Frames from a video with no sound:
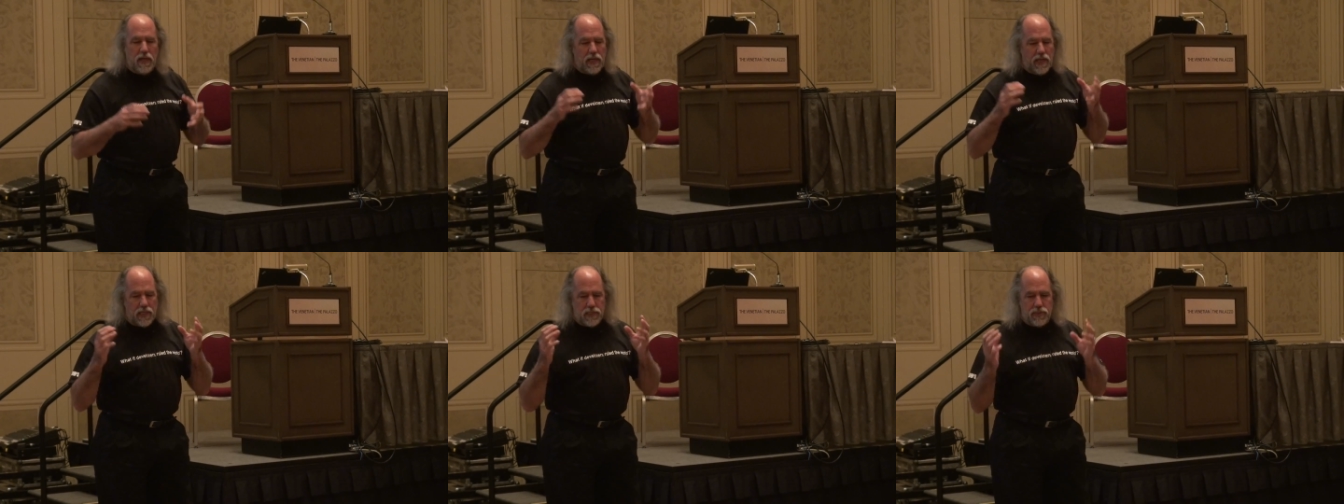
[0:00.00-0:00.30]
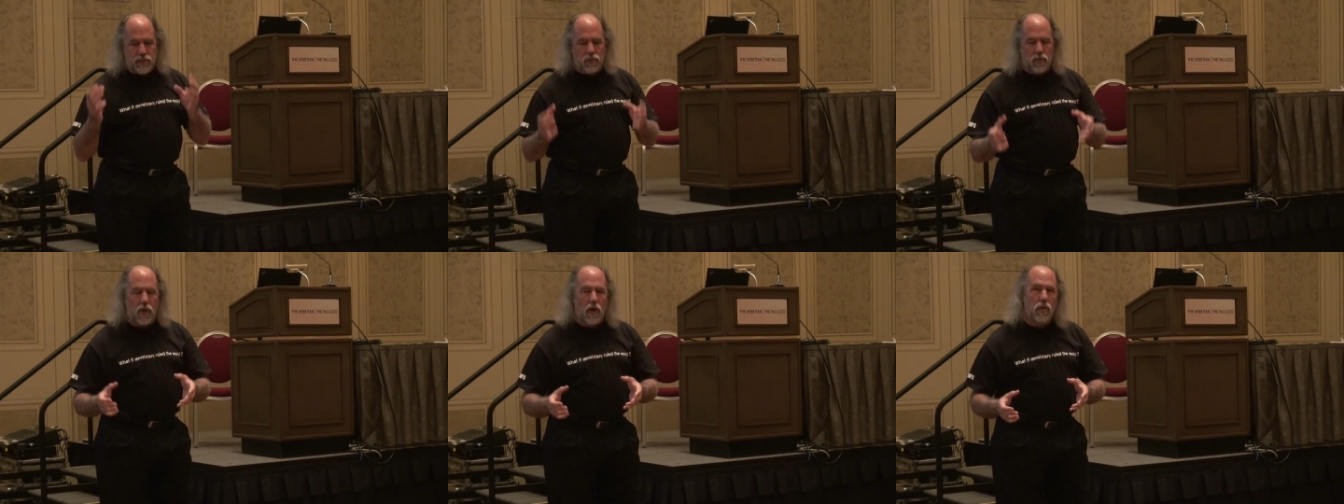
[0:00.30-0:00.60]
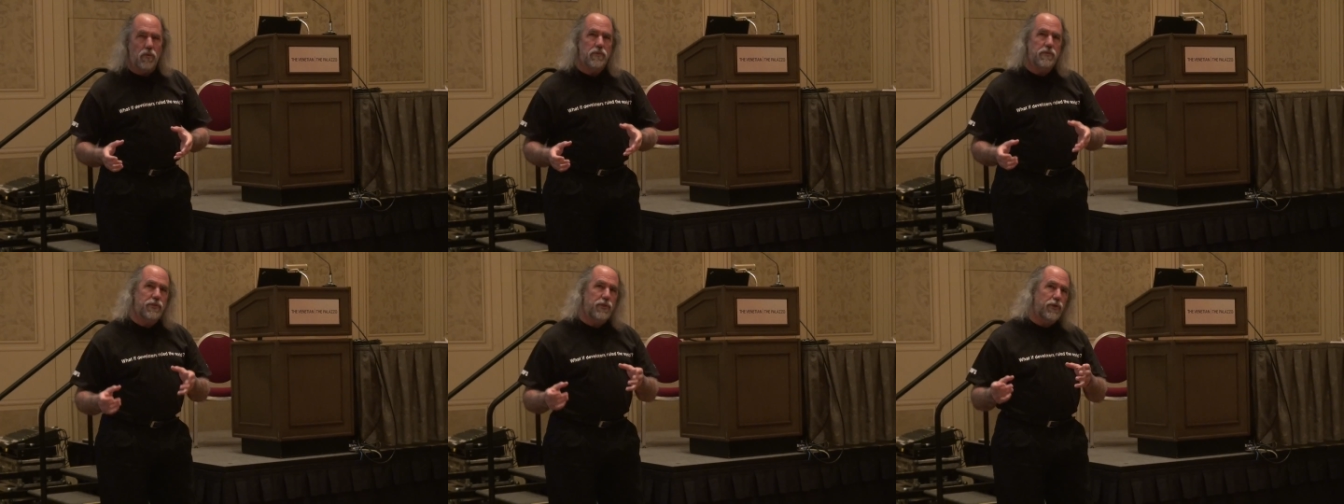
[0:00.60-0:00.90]
It's
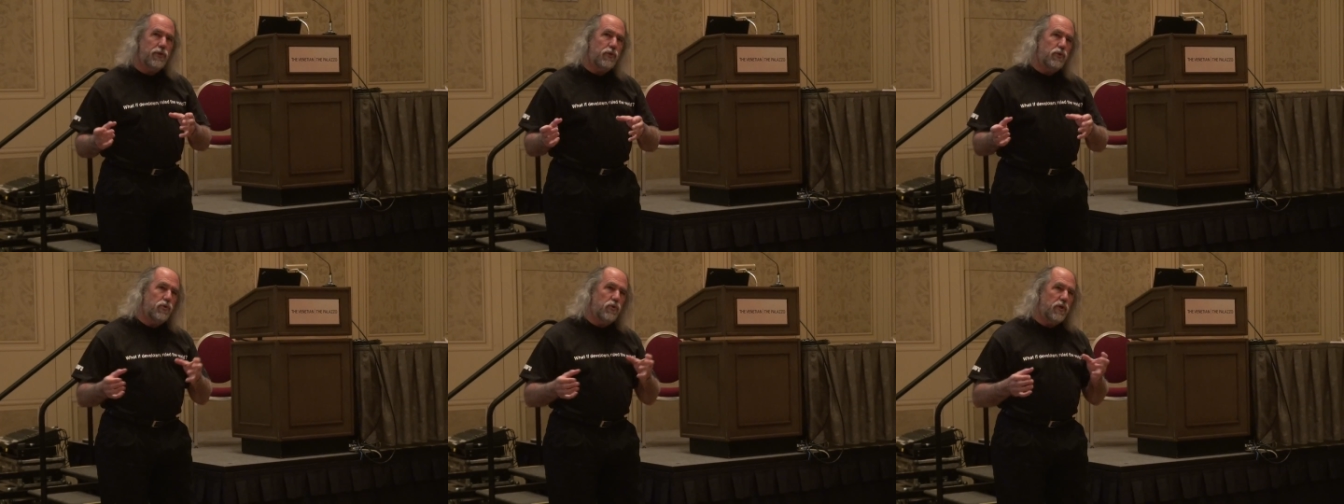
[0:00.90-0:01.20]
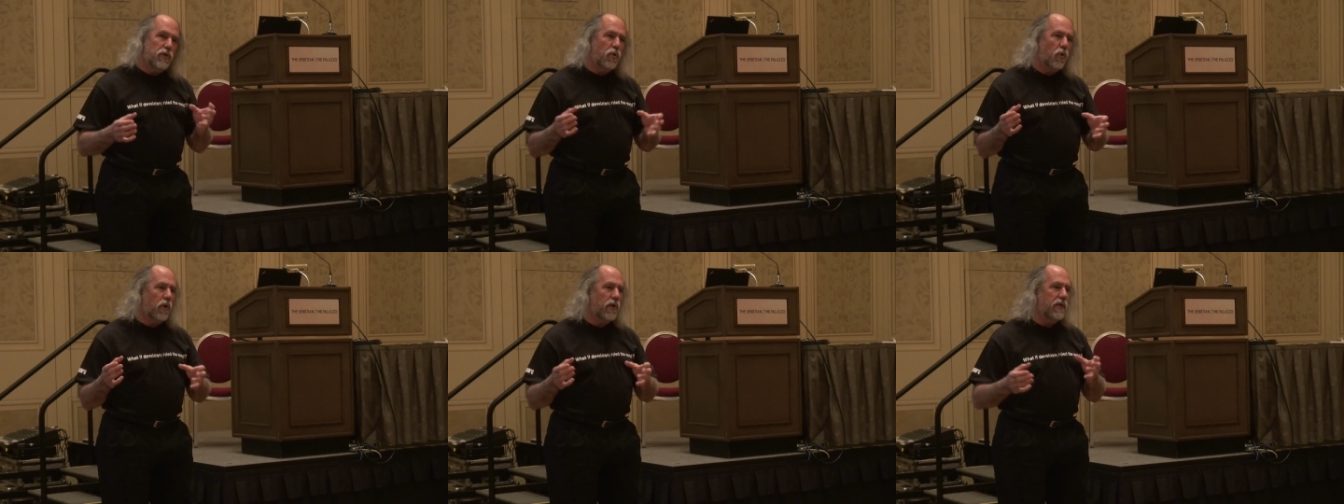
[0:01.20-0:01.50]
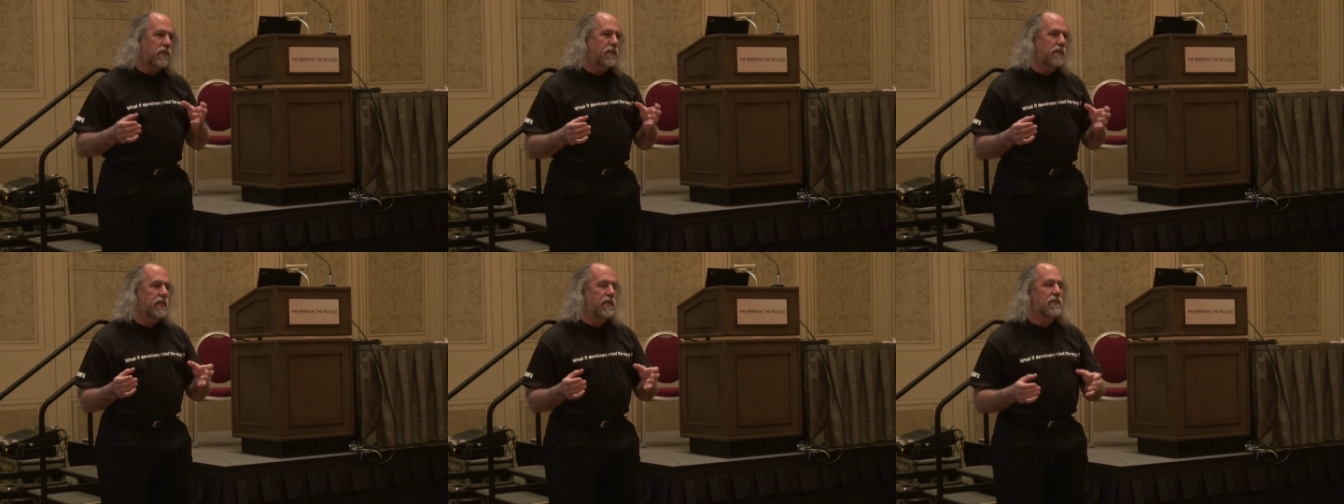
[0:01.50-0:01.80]
grown to,
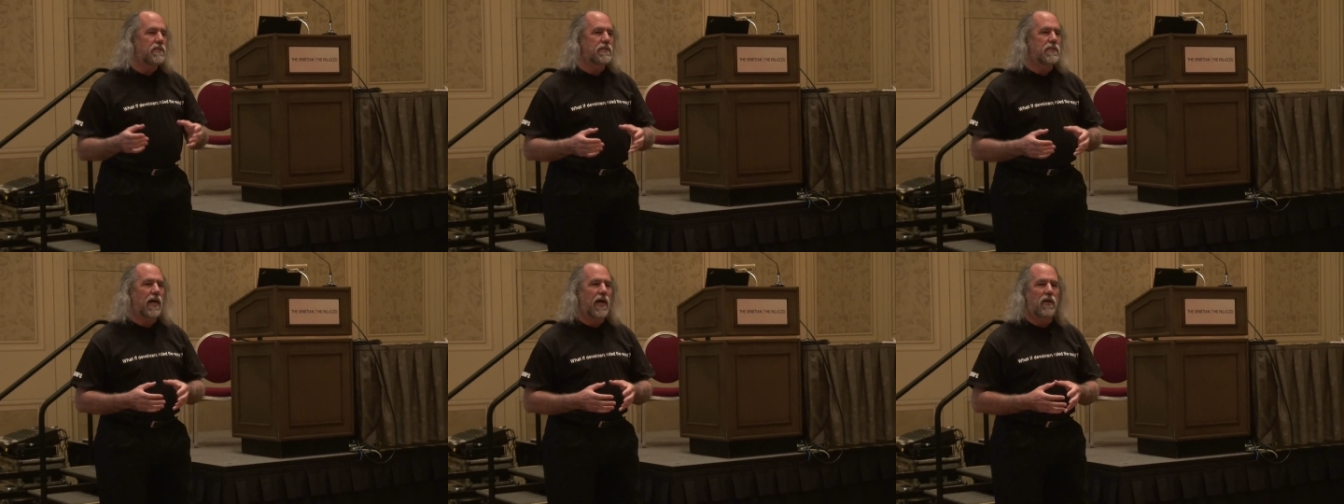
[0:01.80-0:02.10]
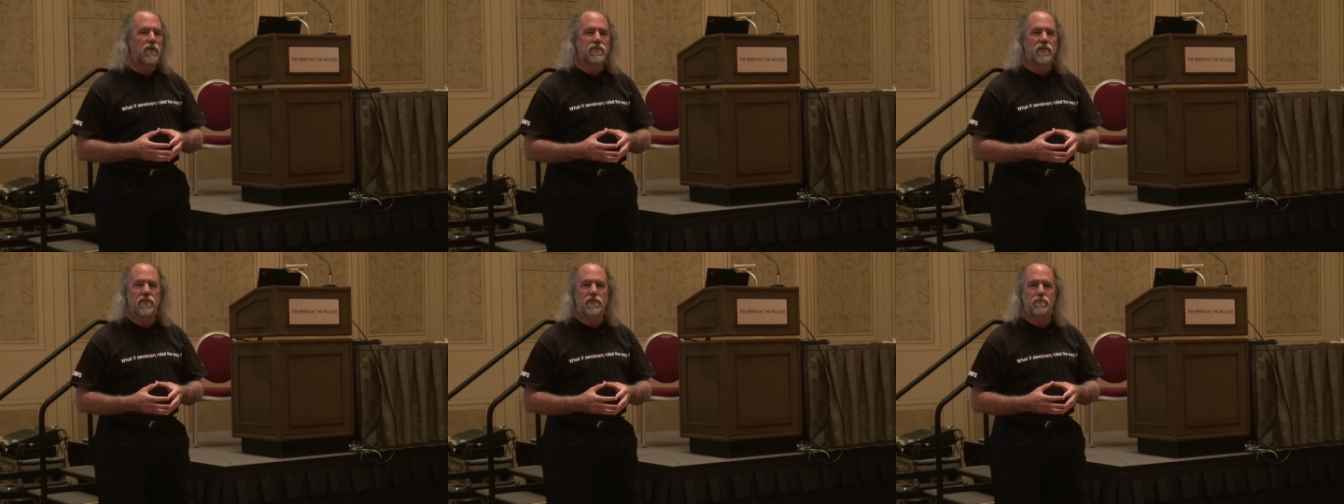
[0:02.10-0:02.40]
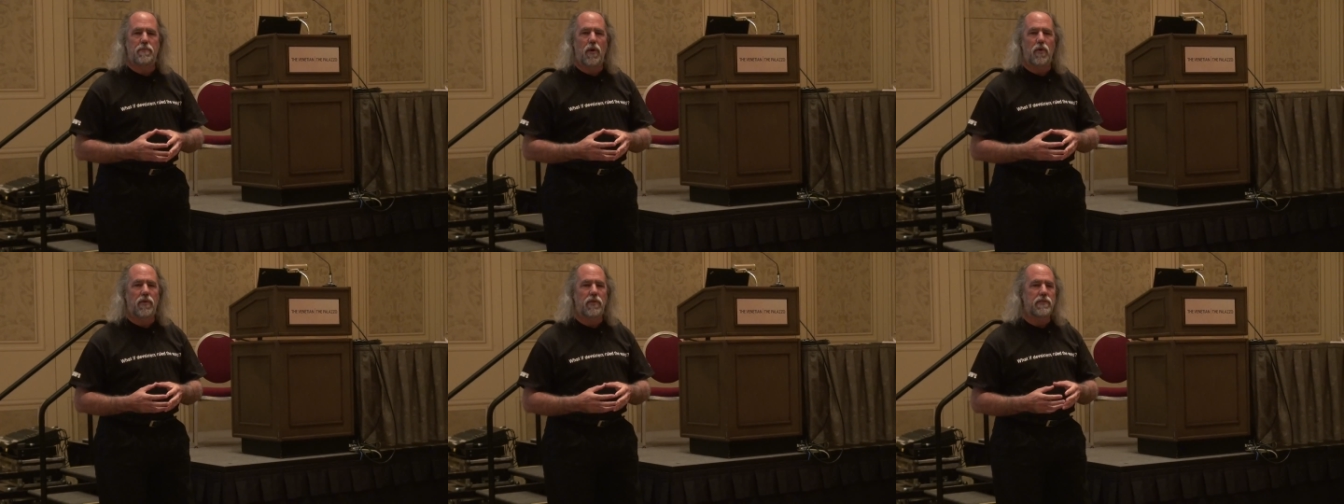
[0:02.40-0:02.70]
according to the insiders I've
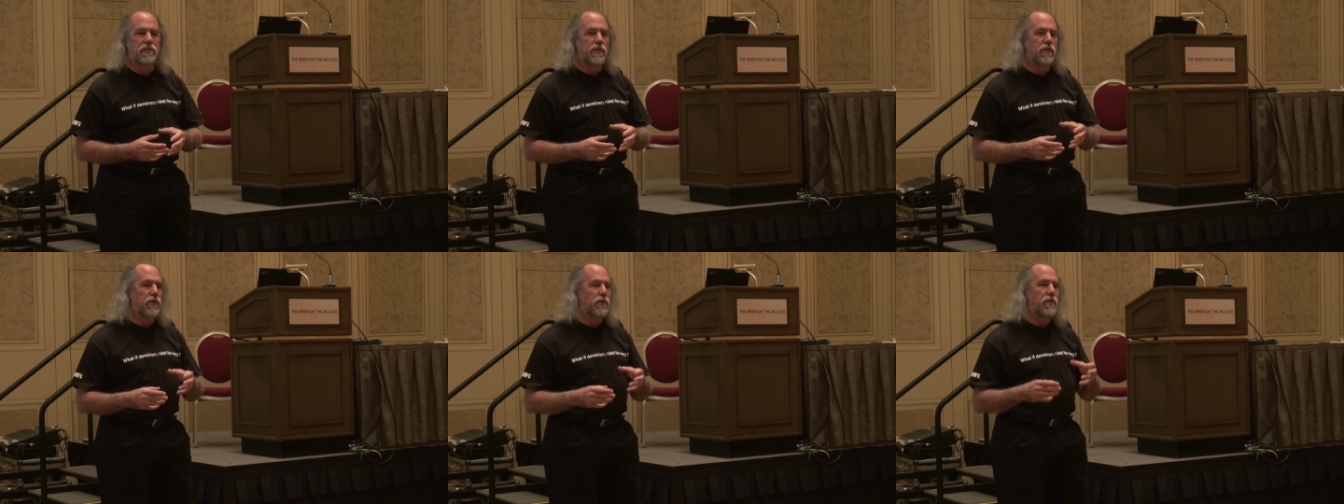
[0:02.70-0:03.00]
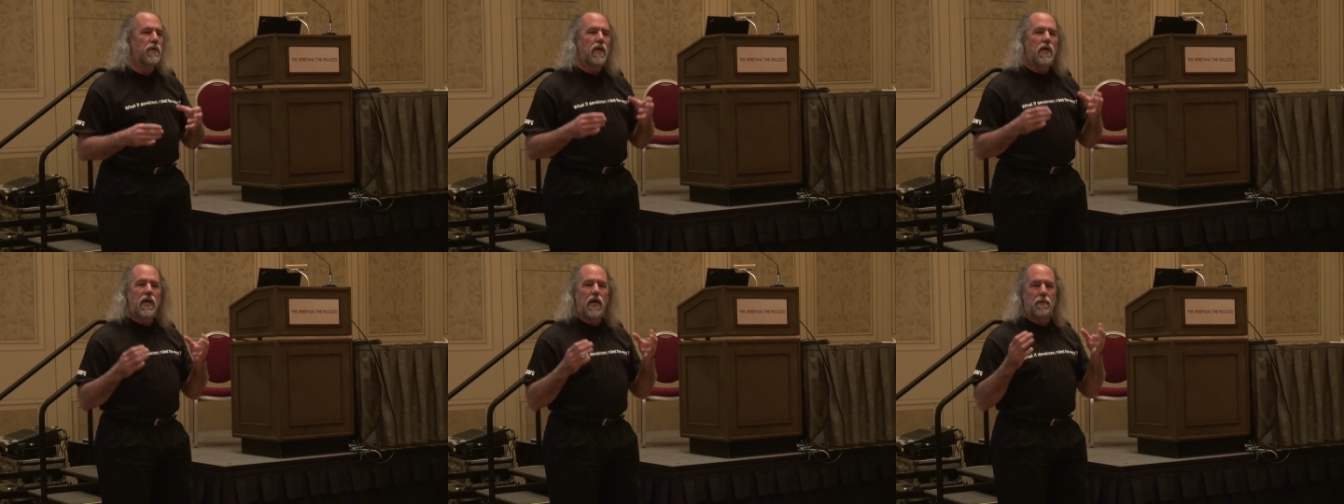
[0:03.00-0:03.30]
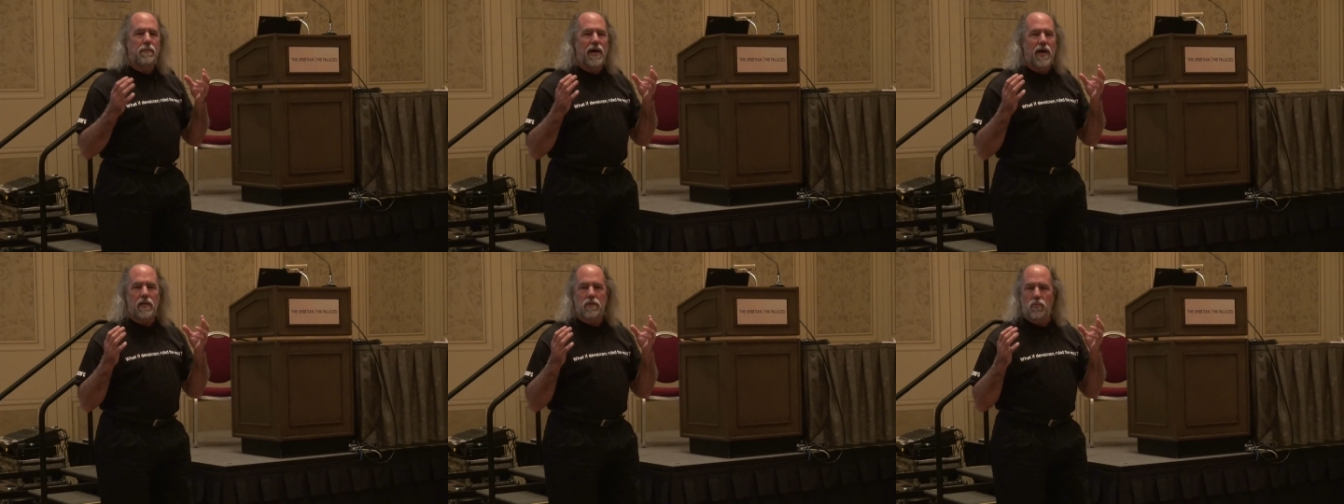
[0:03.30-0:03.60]
spoken to,
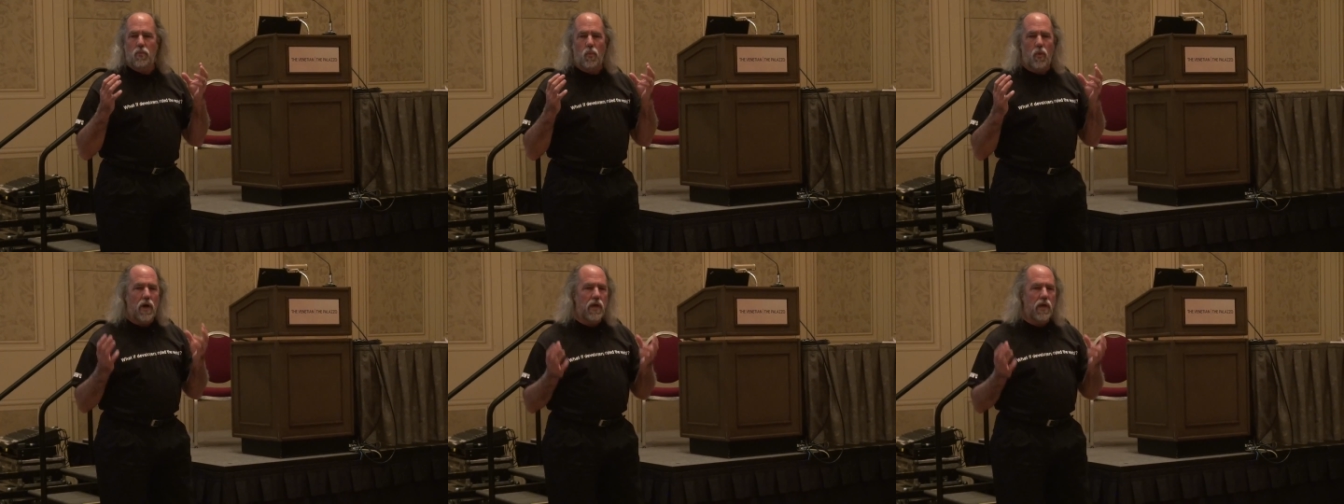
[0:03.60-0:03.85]
about